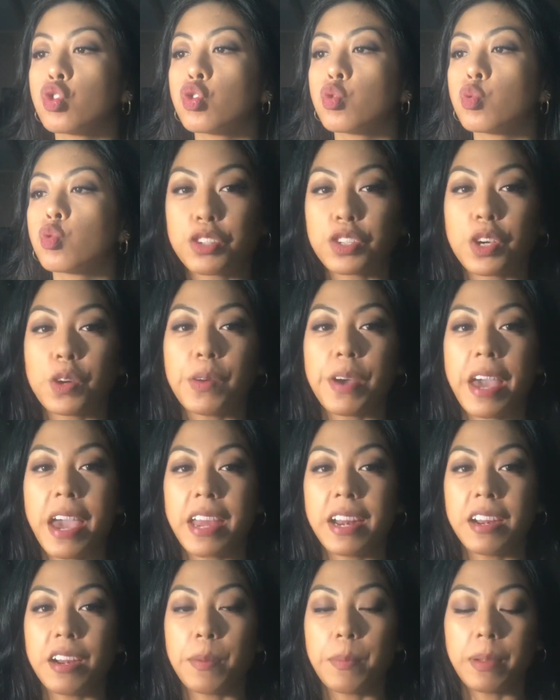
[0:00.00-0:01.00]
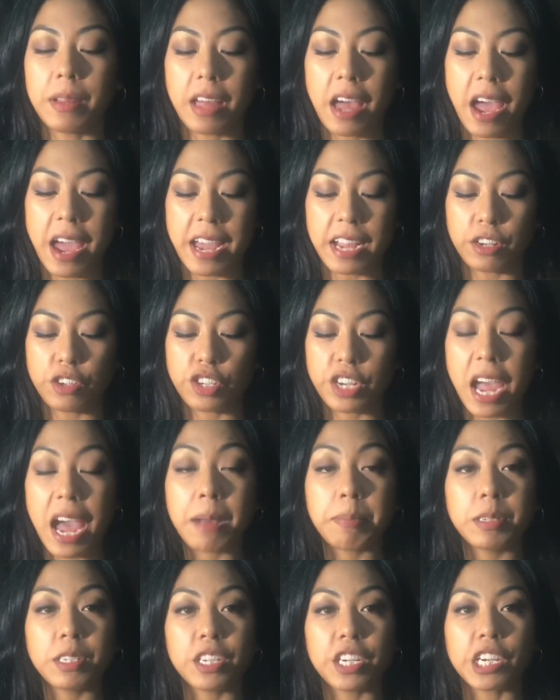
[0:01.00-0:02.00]
Let's go ahead and apply a
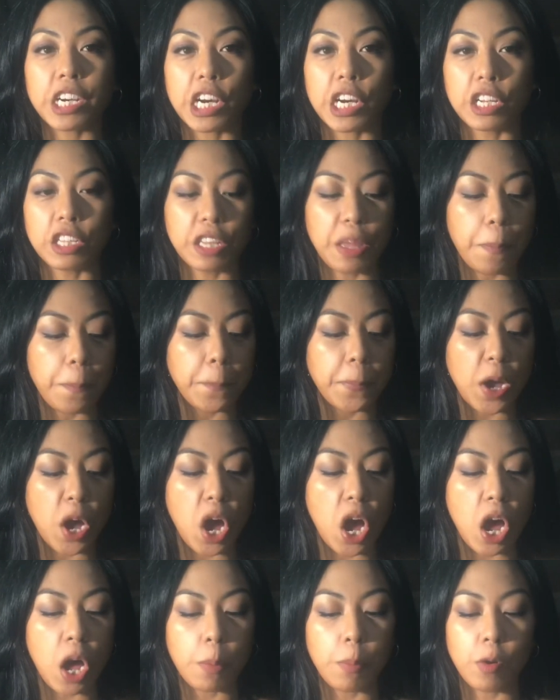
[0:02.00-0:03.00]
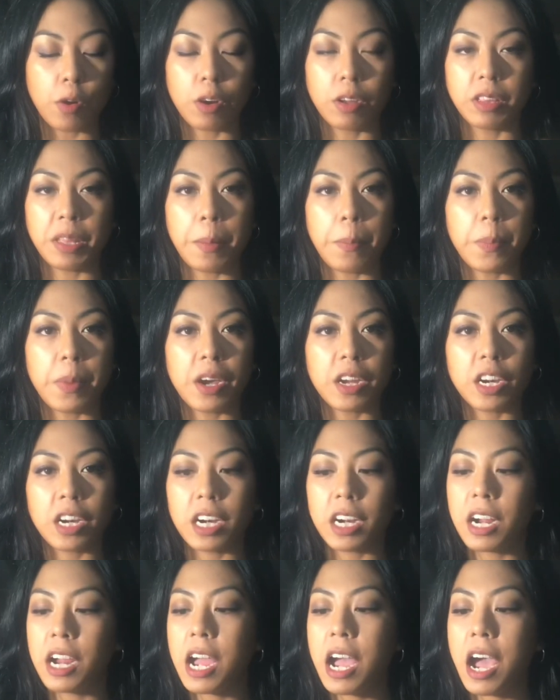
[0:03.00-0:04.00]
chapstick or a lip balm or a lip
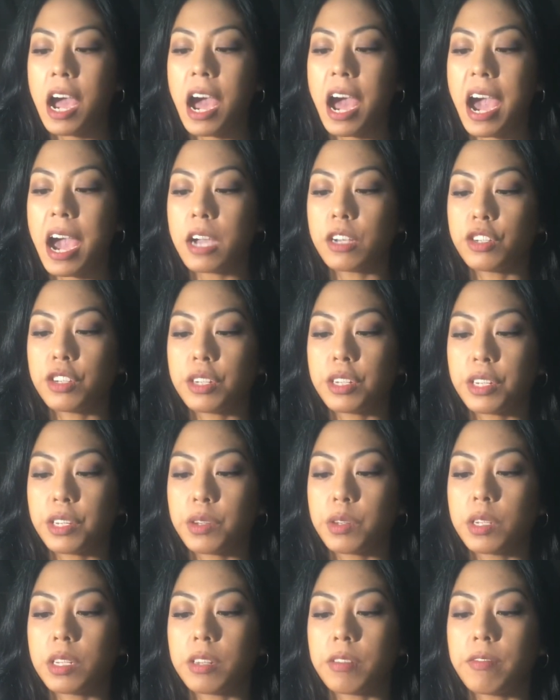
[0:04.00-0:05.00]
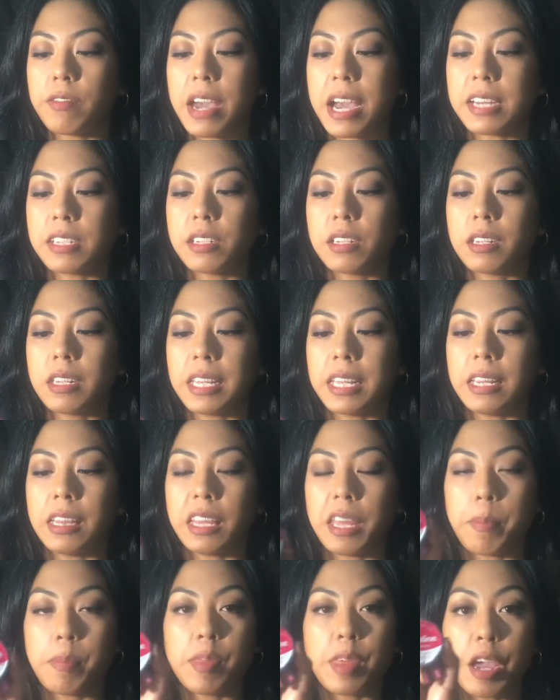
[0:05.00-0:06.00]
butter. I just use the Vaseline
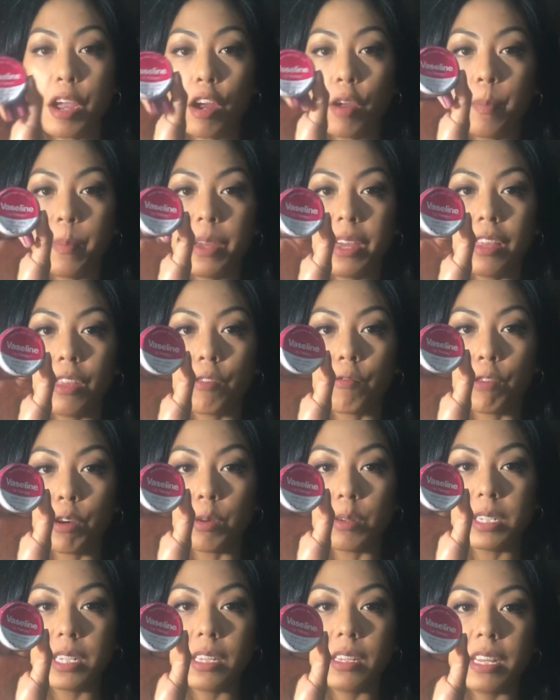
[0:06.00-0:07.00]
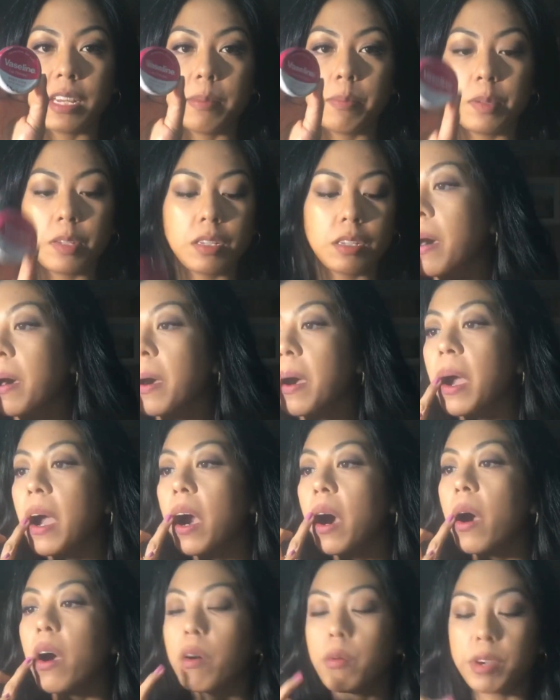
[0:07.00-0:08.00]
Lip Therapy, the Rosy Lips.
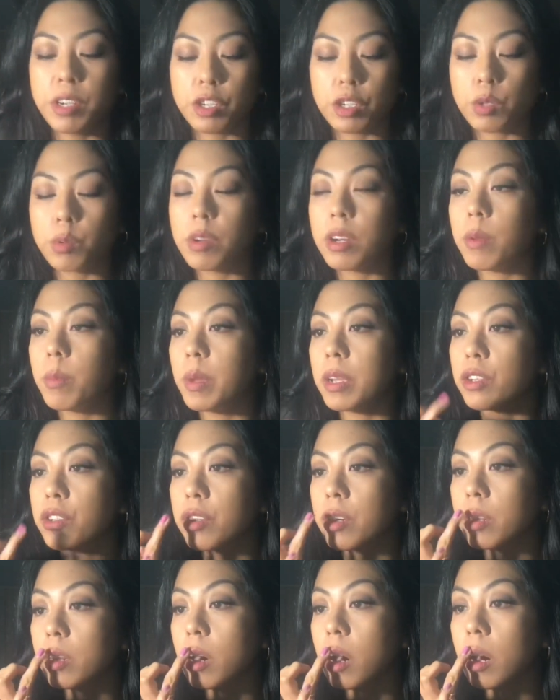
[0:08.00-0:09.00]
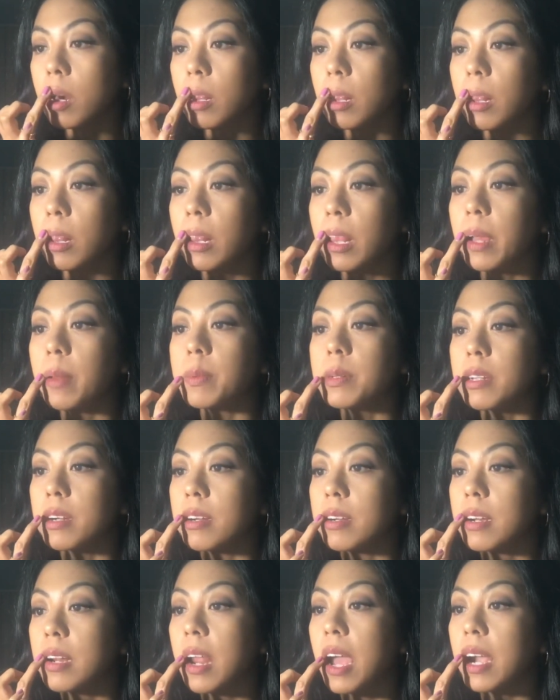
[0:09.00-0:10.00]
We just want to make sure that our lips
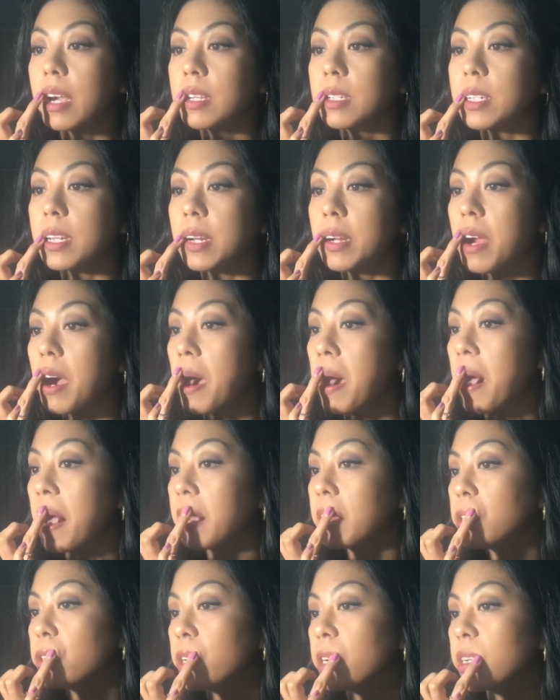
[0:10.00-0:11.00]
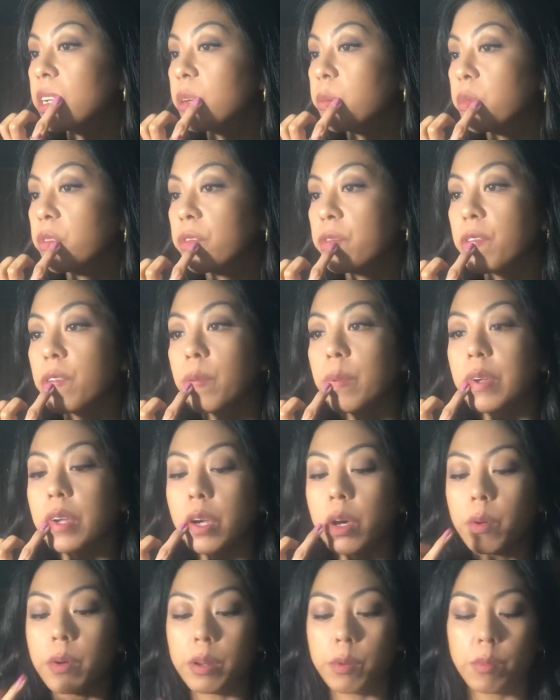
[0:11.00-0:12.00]
are nice and hydrated before we
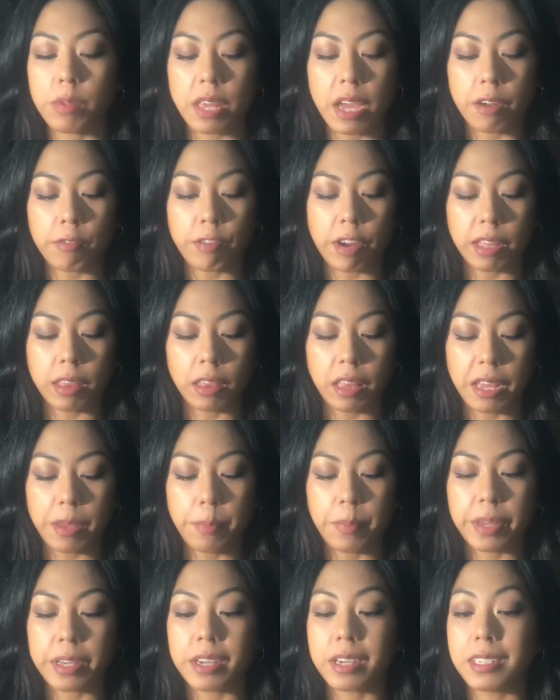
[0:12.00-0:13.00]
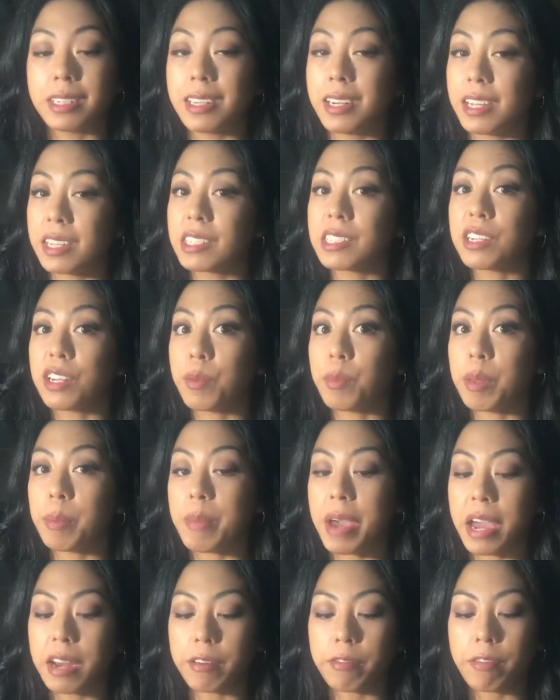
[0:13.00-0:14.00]
go in with that red lip, because it is going to be
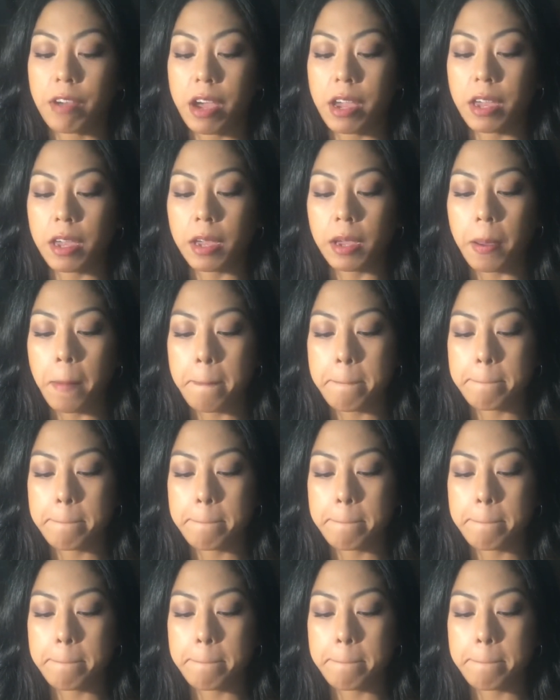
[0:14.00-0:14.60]
mattifying.